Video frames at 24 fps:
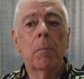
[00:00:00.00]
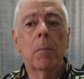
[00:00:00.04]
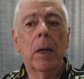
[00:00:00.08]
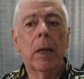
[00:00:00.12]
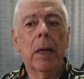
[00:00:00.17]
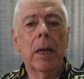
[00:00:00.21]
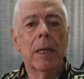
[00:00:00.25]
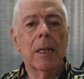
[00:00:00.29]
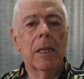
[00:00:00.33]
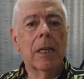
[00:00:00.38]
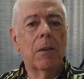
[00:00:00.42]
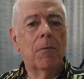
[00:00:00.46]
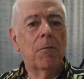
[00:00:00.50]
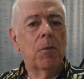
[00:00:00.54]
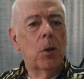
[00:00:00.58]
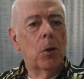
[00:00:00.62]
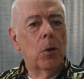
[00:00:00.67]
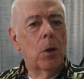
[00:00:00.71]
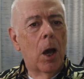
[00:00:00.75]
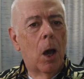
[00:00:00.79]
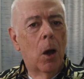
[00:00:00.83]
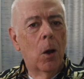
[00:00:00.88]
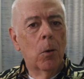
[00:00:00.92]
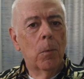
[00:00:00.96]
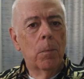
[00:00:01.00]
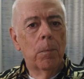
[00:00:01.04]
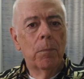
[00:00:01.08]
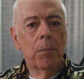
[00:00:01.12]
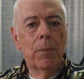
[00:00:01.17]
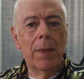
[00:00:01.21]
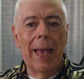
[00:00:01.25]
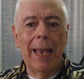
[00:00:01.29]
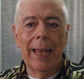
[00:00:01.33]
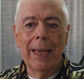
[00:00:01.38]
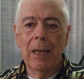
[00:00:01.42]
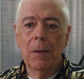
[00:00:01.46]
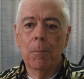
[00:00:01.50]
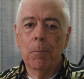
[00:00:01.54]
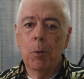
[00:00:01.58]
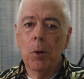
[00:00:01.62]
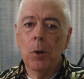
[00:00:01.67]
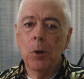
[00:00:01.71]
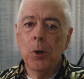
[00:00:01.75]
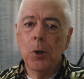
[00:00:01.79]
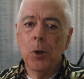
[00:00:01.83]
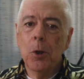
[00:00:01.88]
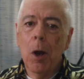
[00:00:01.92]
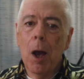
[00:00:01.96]
because if you don't, that can
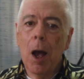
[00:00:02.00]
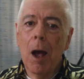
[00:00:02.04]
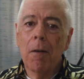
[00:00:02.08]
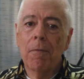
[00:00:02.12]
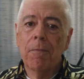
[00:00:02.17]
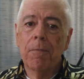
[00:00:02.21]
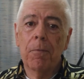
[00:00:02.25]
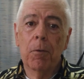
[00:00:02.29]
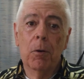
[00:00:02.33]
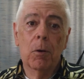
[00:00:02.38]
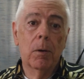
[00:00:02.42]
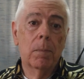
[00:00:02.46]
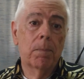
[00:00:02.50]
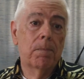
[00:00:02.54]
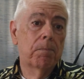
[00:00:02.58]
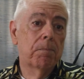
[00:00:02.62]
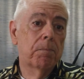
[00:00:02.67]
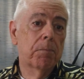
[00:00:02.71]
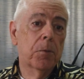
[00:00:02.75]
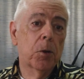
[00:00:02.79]
put you off for